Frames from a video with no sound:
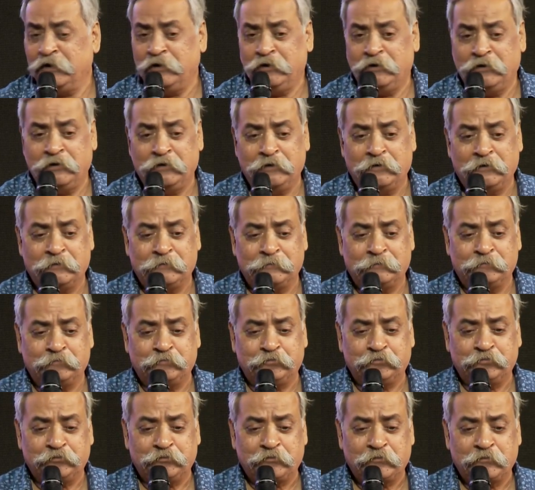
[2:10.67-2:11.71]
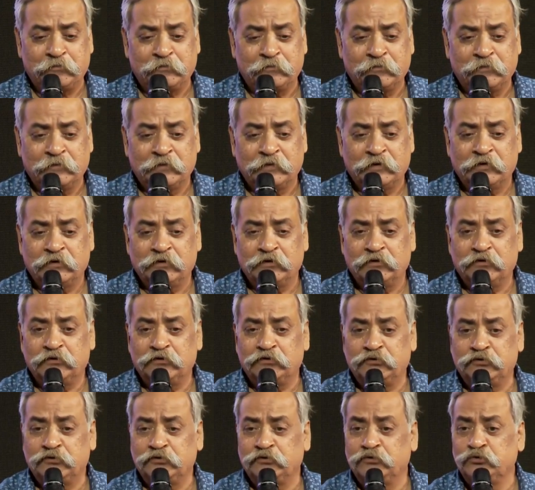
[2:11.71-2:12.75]
Um,
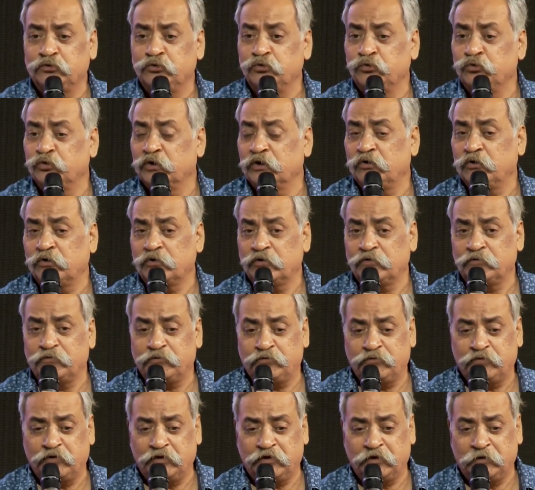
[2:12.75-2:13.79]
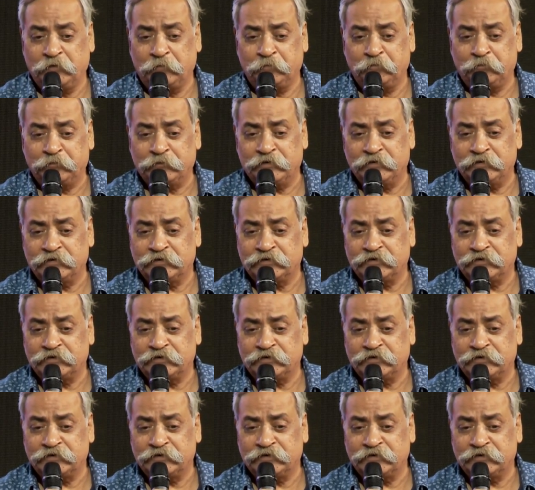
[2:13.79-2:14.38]
you do a lot of um,